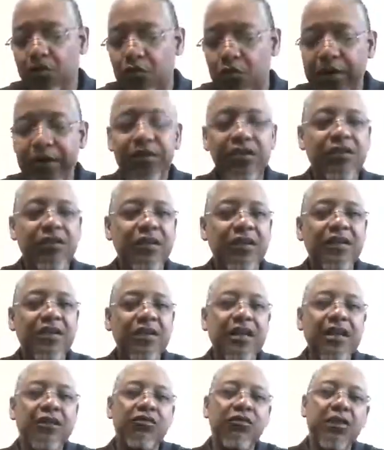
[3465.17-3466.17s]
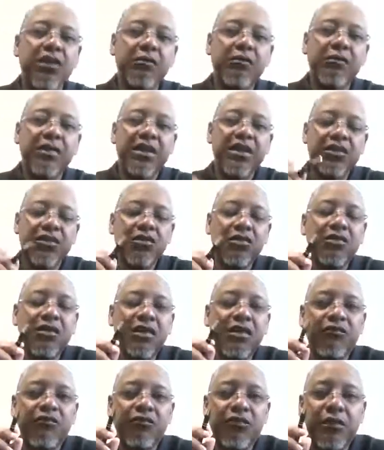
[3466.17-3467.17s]
Where you can get that from? You can
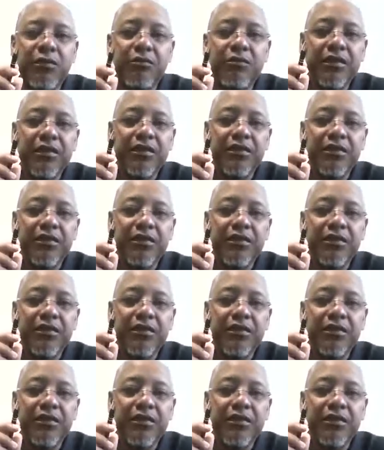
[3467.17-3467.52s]
get it from